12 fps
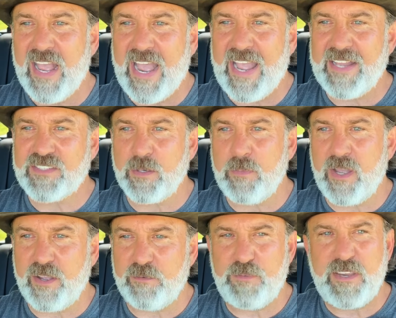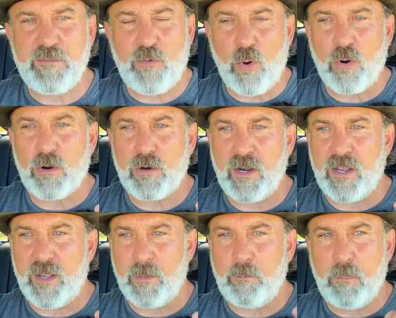I had some
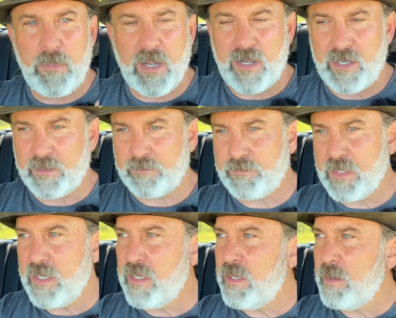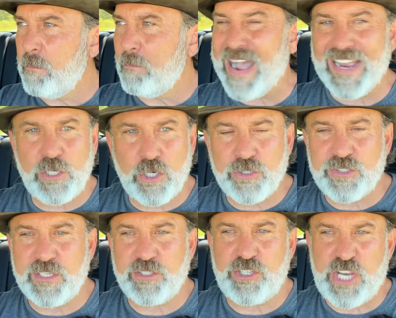binders
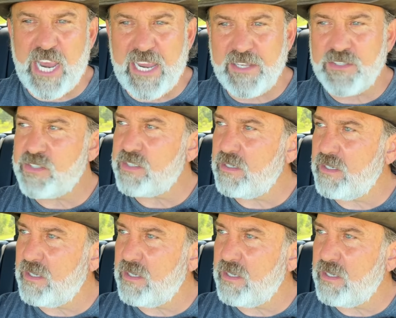and chains.